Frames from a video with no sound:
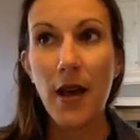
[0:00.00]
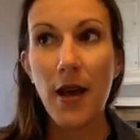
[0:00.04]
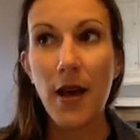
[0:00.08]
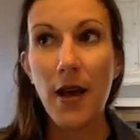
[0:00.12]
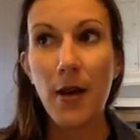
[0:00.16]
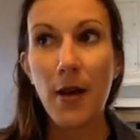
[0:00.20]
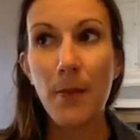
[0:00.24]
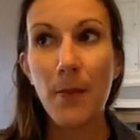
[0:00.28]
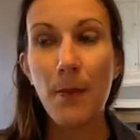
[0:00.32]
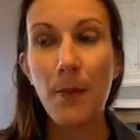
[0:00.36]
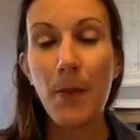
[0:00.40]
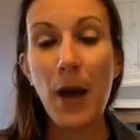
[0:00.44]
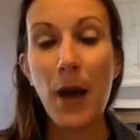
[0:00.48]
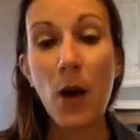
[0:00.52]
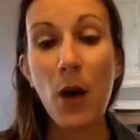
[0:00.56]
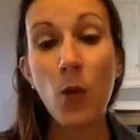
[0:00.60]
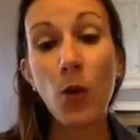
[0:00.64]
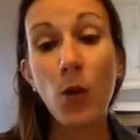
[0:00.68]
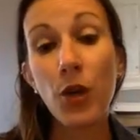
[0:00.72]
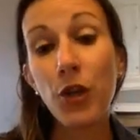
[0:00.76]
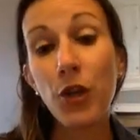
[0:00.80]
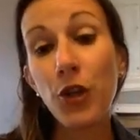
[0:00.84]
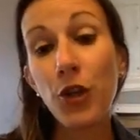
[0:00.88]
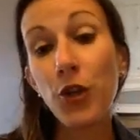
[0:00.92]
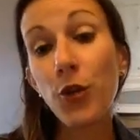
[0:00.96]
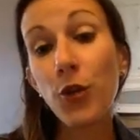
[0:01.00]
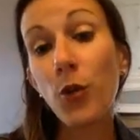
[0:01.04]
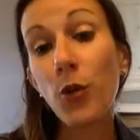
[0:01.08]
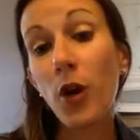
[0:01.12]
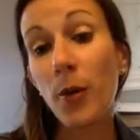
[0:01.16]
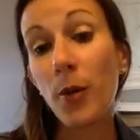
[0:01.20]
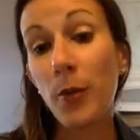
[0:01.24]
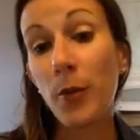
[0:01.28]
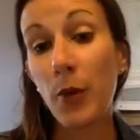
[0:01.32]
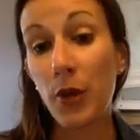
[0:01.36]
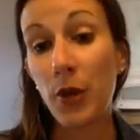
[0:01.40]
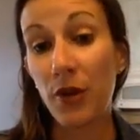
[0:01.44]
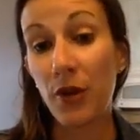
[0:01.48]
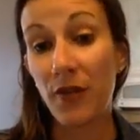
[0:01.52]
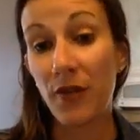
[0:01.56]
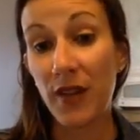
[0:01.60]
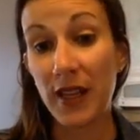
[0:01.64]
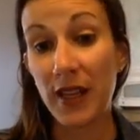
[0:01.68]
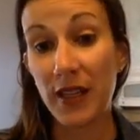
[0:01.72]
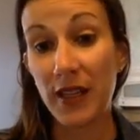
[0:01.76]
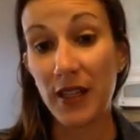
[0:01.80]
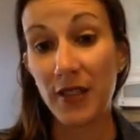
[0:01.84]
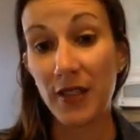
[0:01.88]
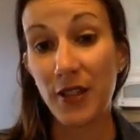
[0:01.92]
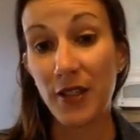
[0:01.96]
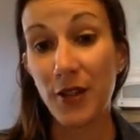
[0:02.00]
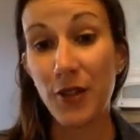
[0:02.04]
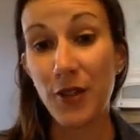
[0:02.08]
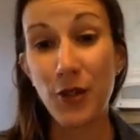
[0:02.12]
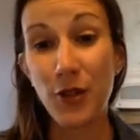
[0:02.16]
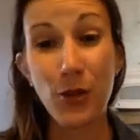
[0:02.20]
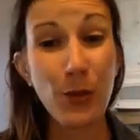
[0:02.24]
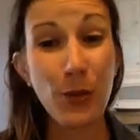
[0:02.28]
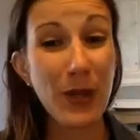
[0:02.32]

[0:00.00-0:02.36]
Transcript: about what you are motivated to do,